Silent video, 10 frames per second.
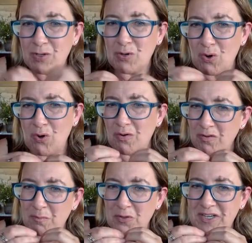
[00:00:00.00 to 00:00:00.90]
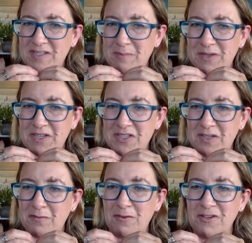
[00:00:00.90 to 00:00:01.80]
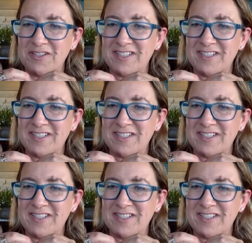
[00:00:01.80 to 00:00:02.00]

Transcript: core of Mornington Peninsula fruit